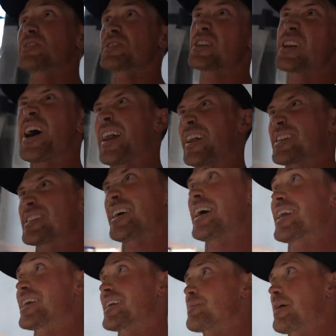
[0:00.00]
just not
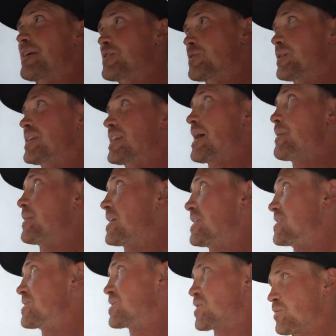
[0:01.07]
excited about doing that
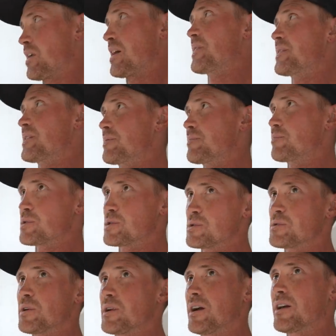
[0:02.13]
because run the
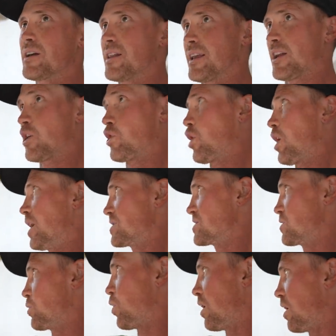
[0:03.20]
bazooka like across
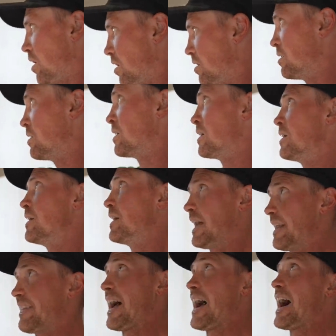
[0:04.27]
the wall
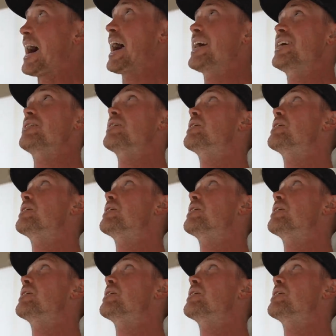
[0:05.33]
at that height